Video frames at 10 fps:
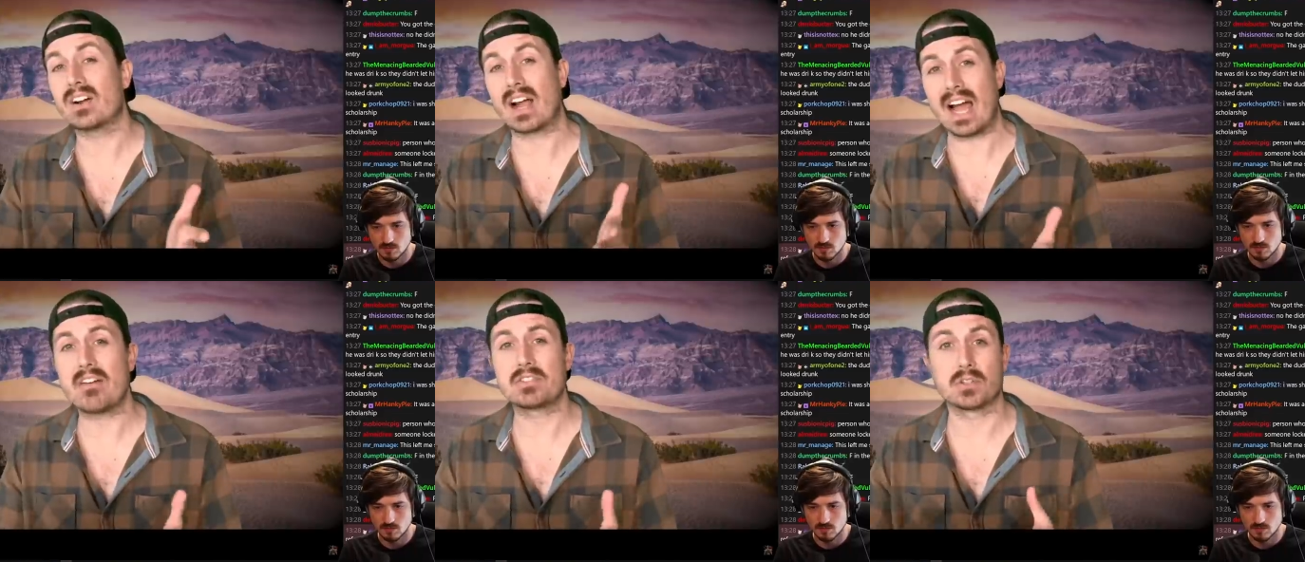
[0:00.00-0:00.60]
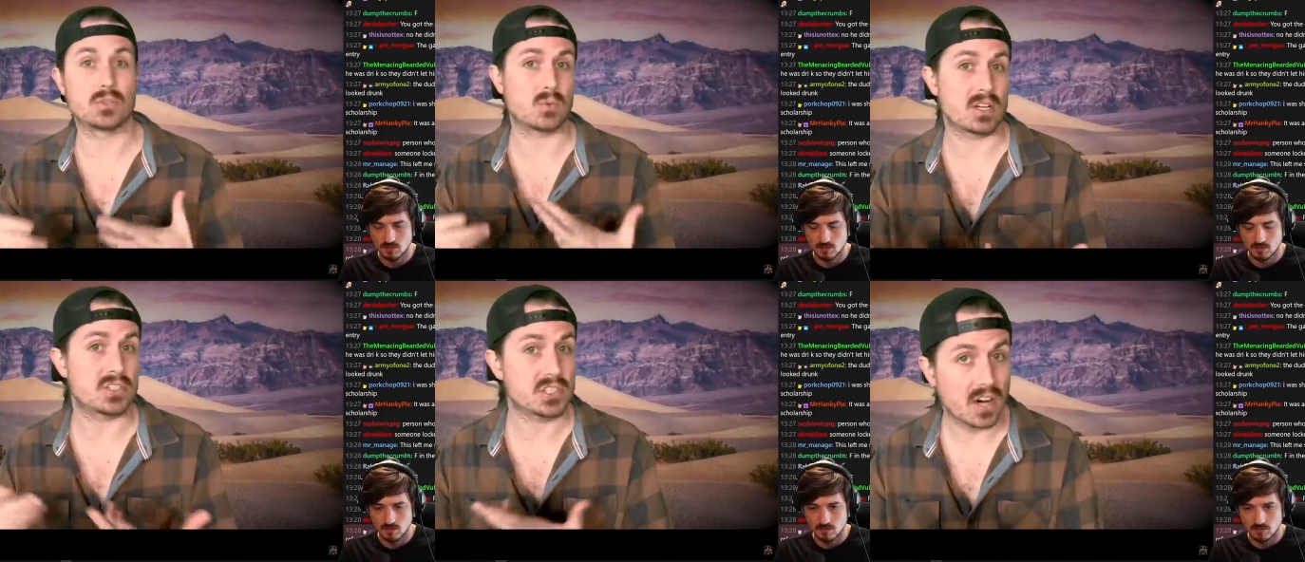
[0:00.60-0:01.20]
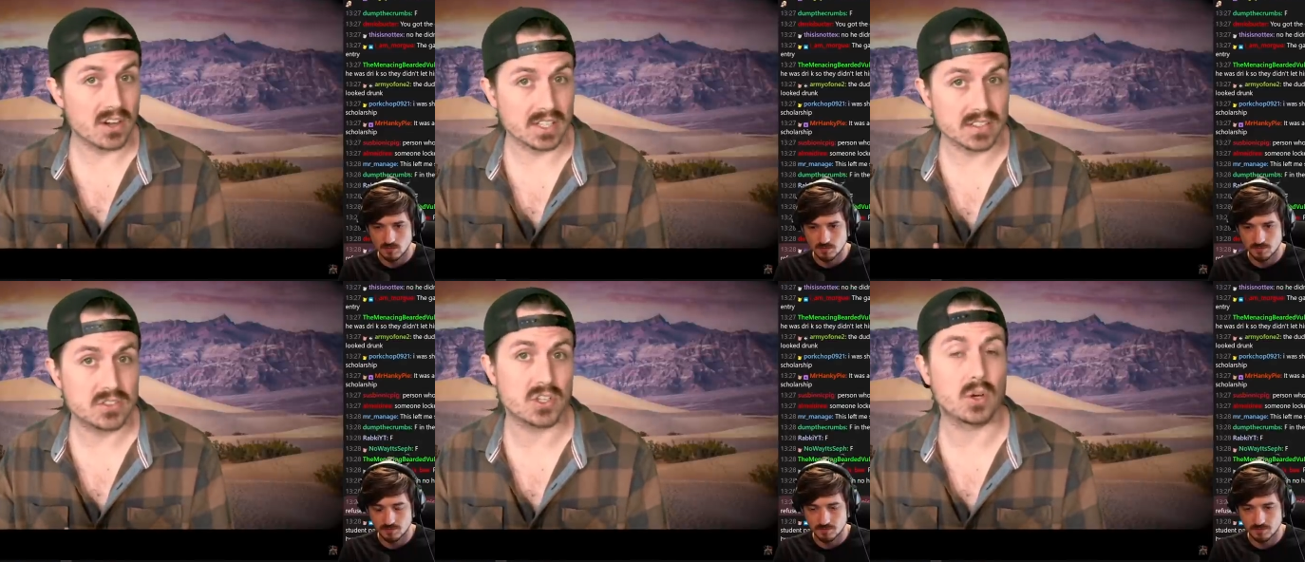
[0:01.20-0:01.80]
Speaker 1: after the rush started.
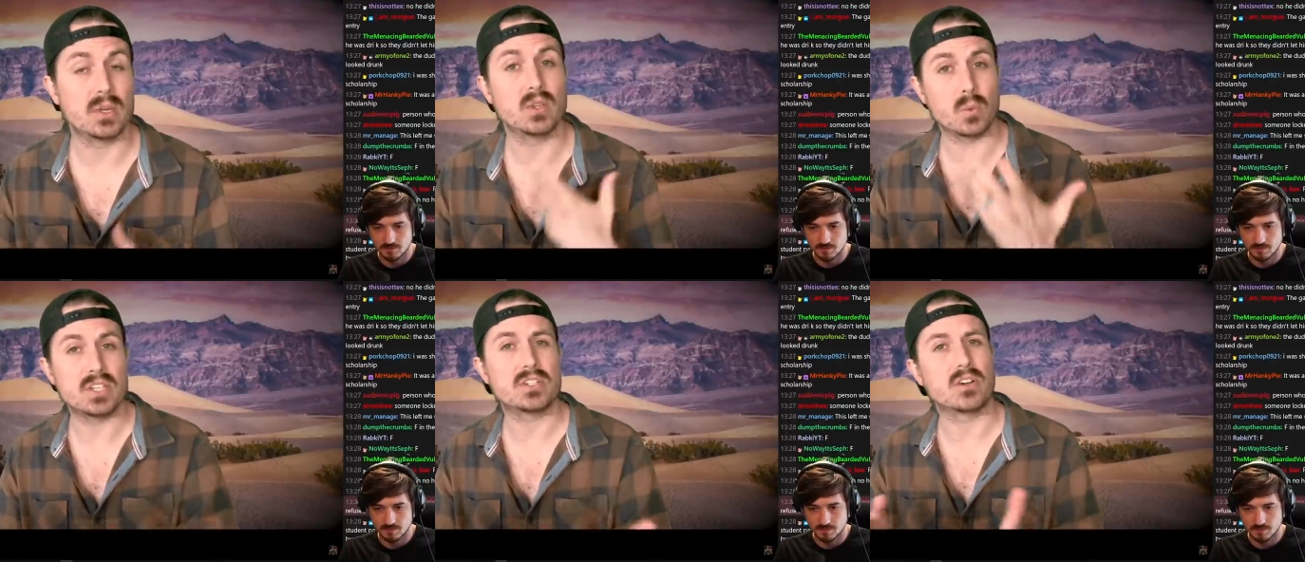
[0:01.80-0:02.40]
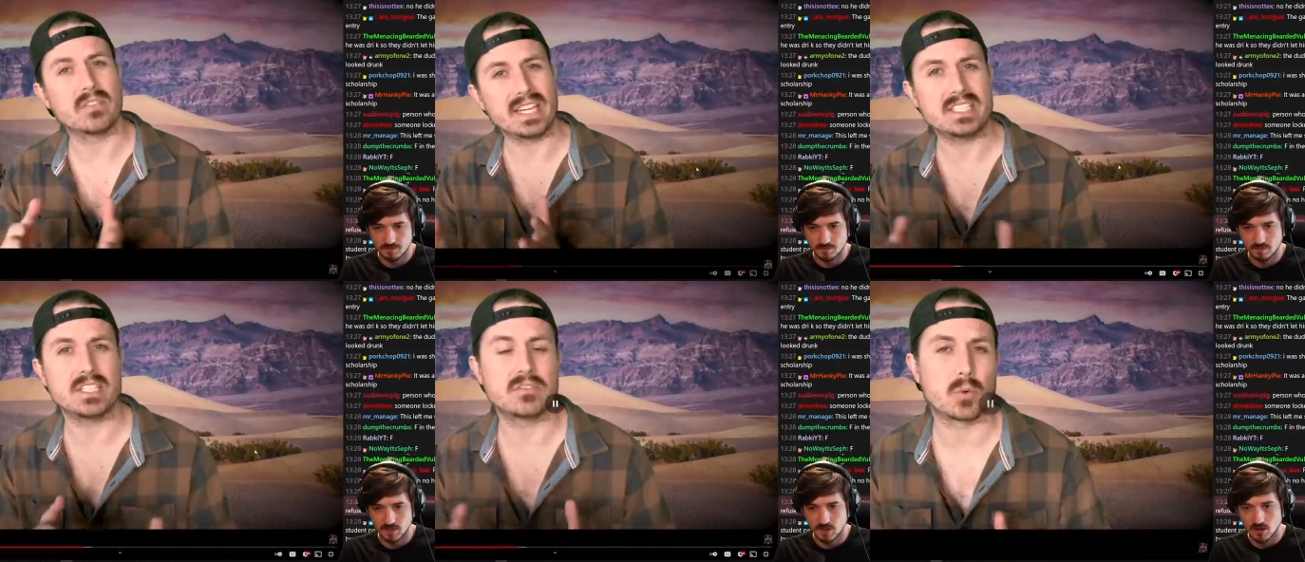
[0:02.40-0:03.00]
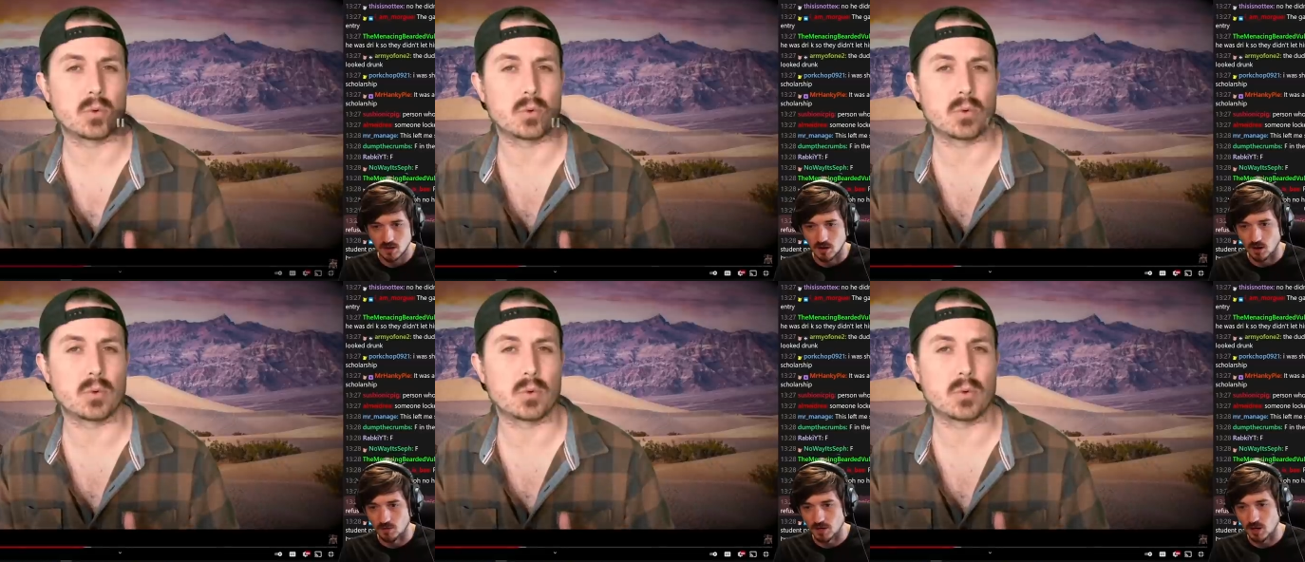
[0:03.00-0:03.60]
So in the winter of 1840. 1840-
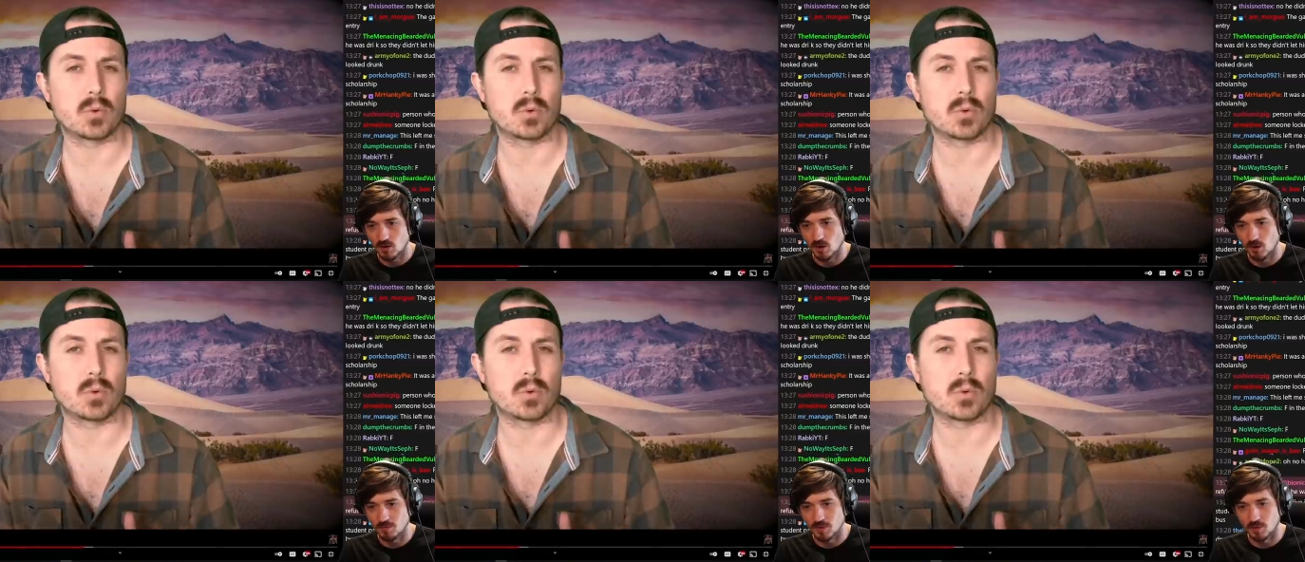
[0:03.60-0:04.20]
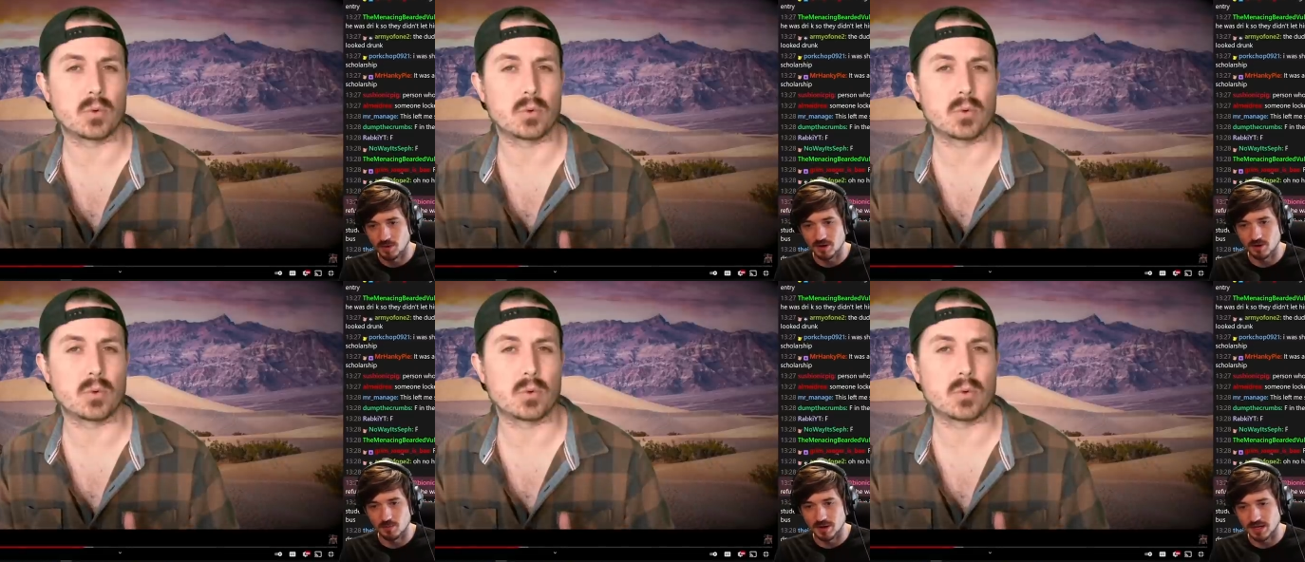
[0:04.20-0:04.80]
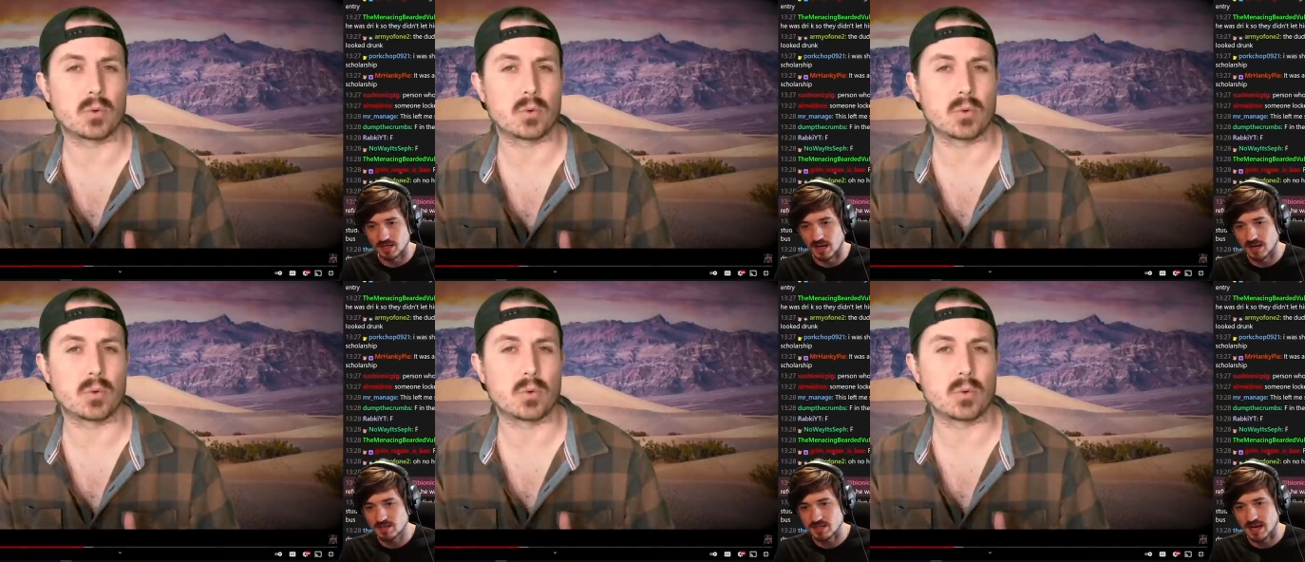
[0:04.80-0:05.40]
Speaker 2: oh no, hope no one nobody
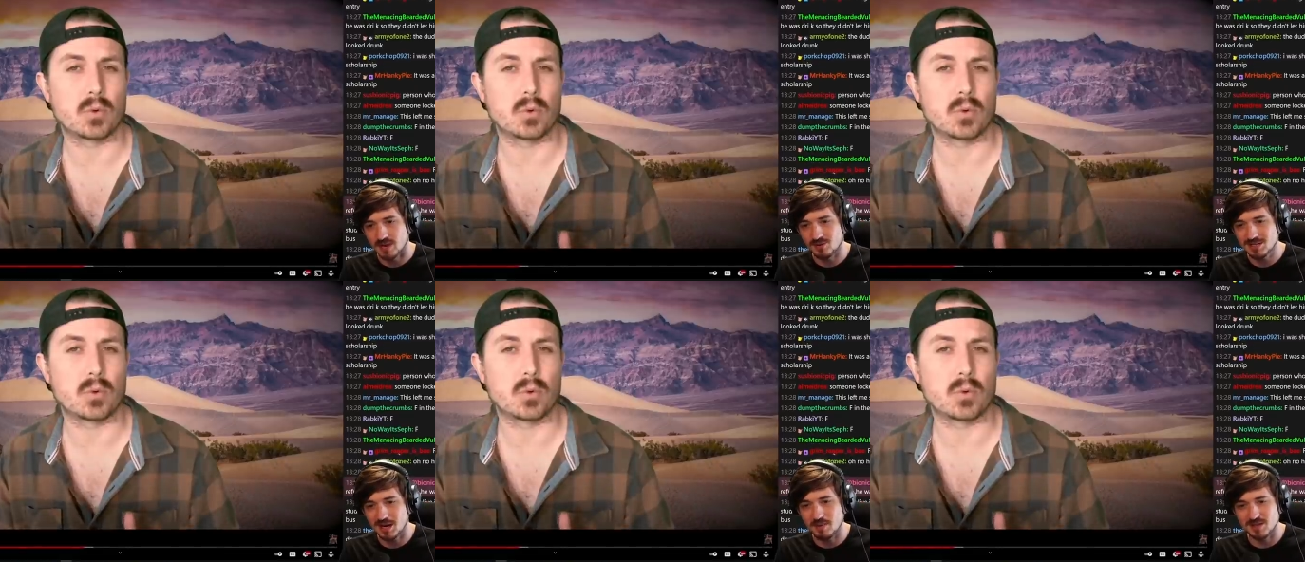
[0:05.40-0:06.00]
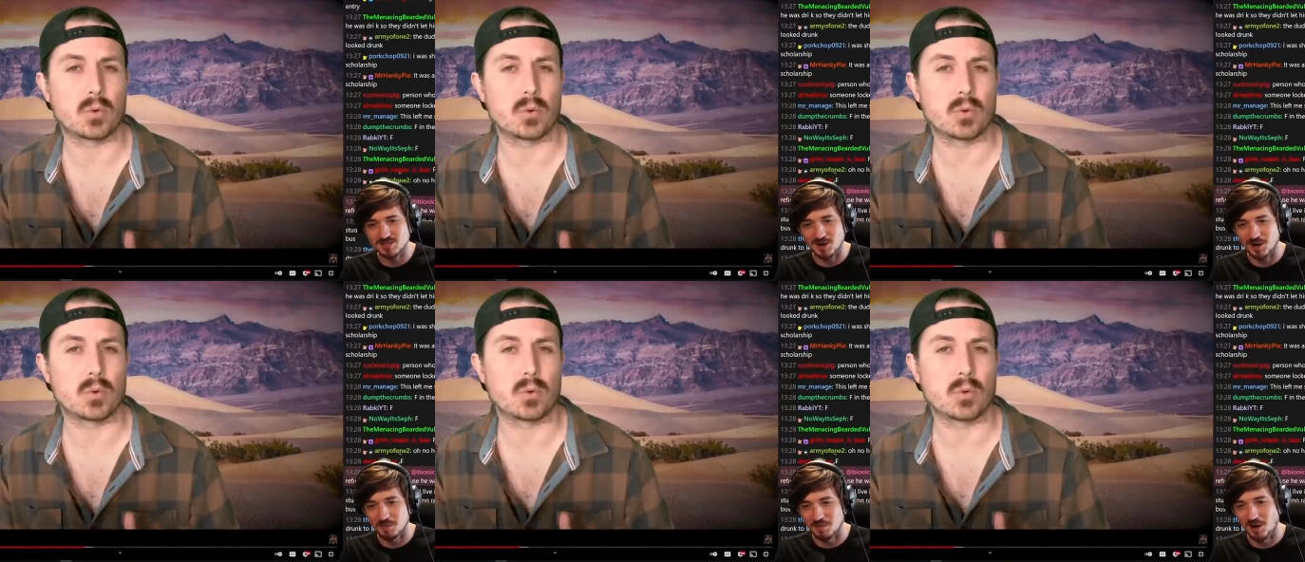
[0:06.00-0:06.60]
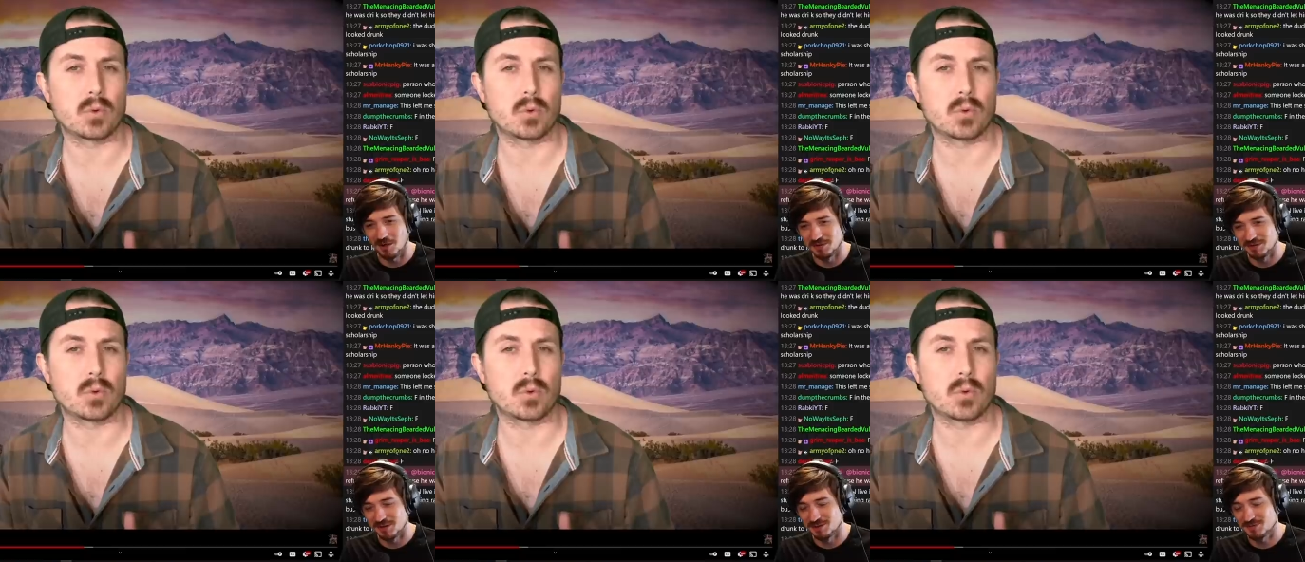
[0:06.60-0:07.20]
dies. Yeah, every time I start a Ballin video, the